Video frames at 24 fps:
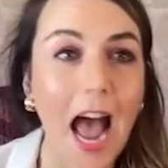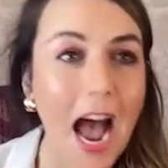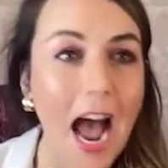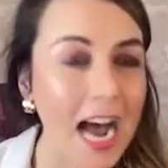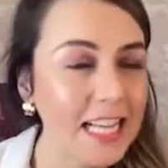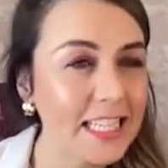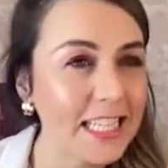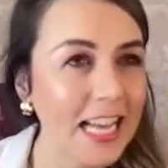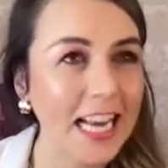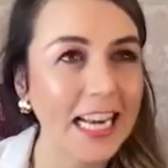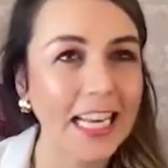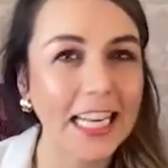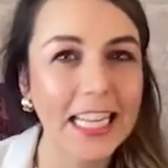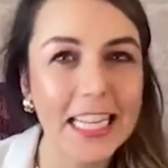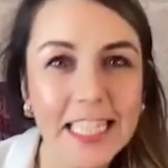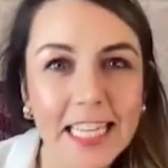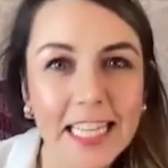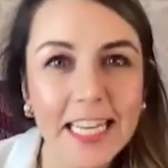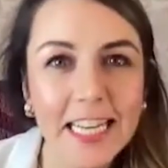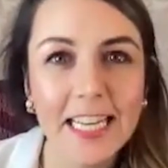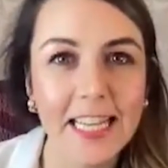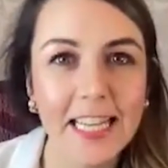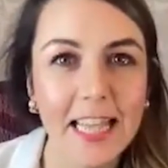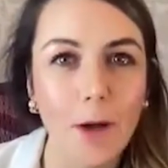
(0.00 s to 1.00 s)
as I
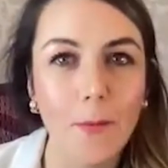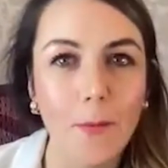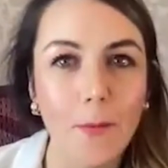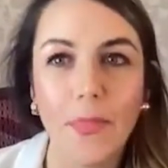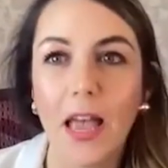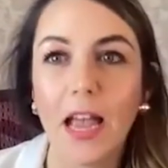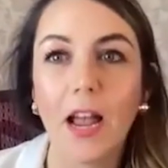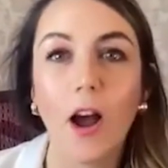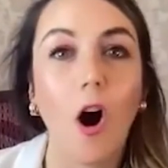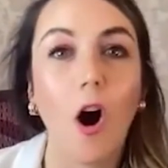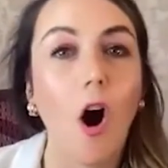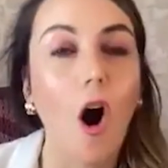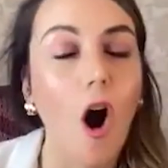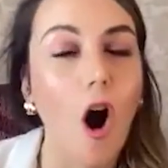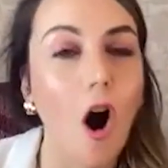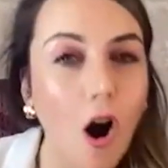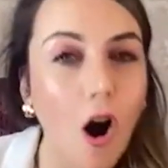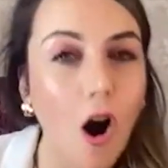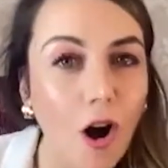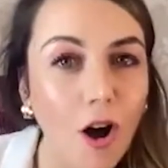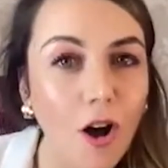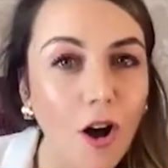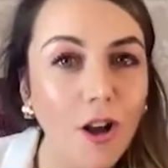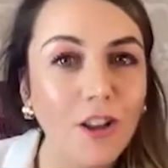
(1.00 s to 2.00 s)
listened to them, they
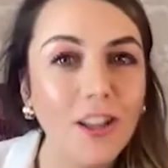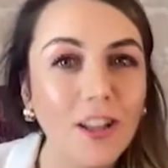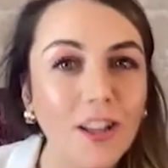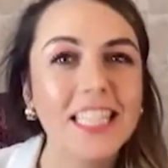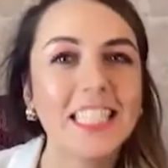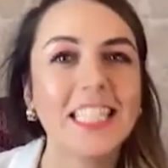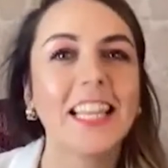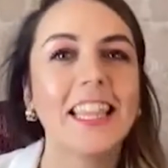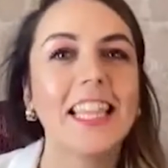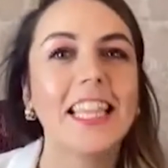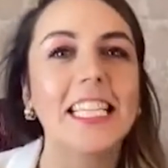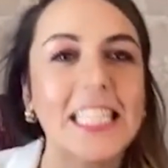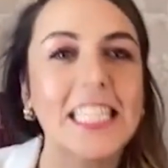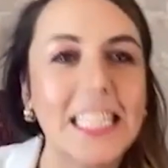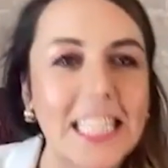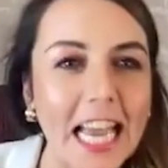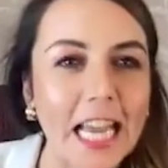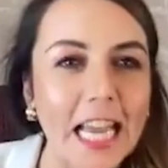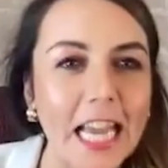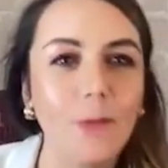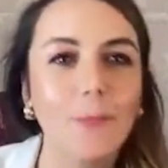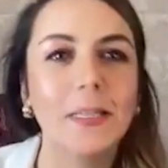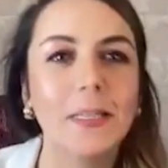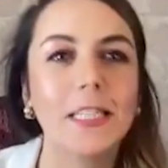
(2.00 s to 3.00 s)
all said the
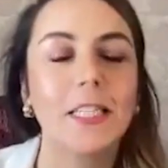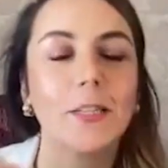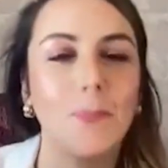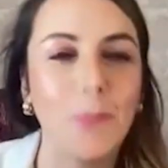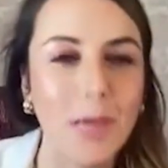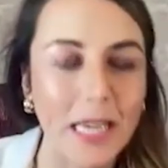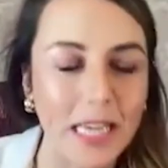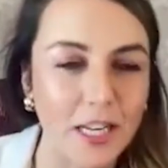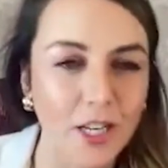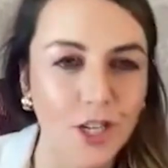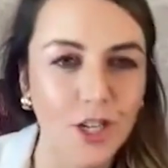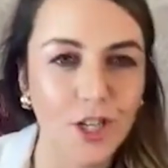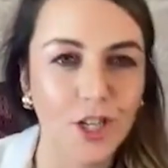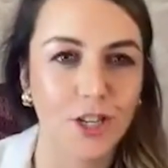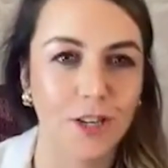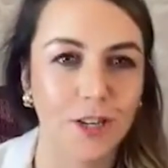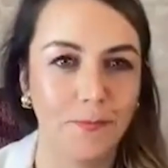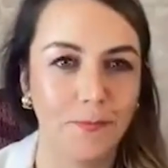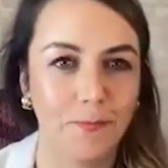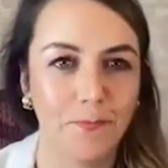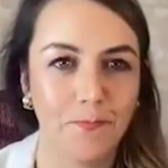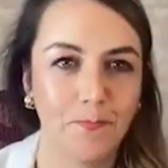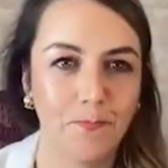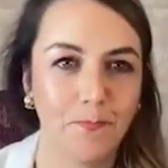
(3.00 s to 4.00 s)
same speech
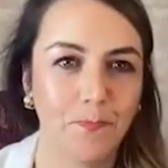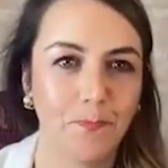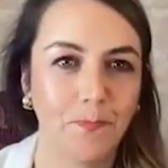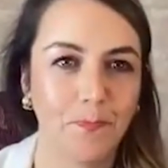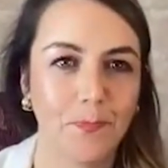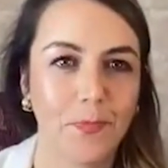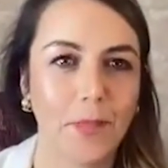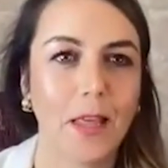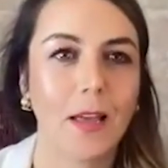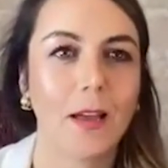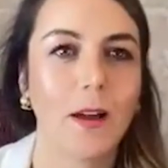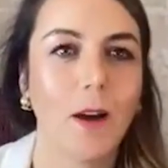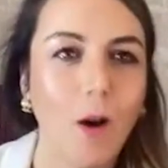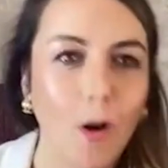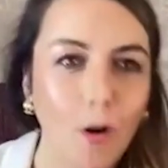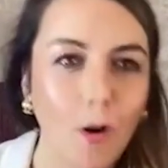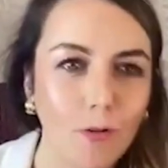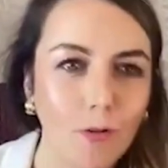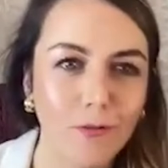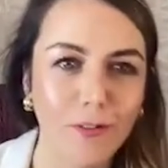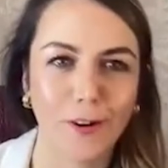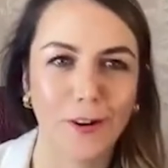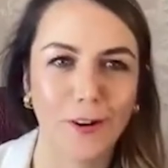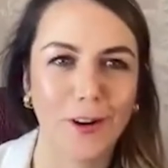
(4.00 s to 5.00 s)

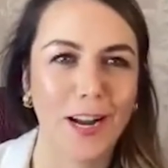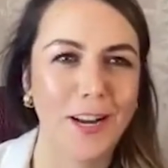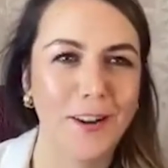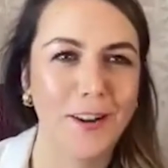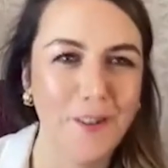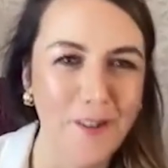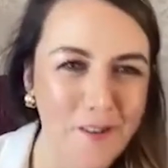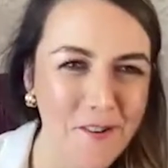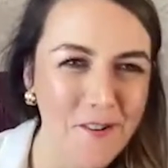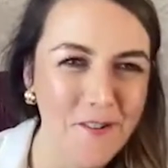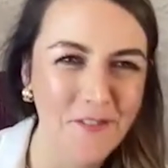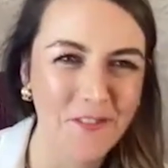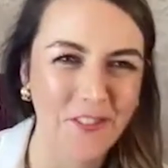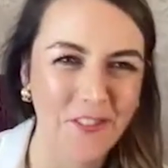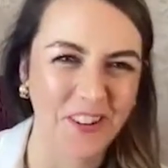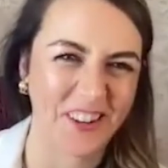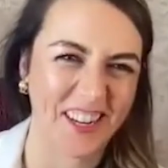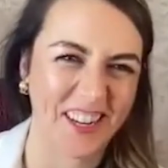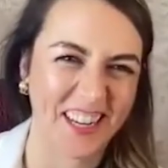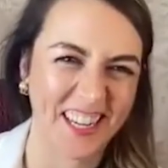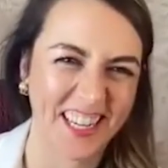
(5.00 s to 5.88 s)
over and over.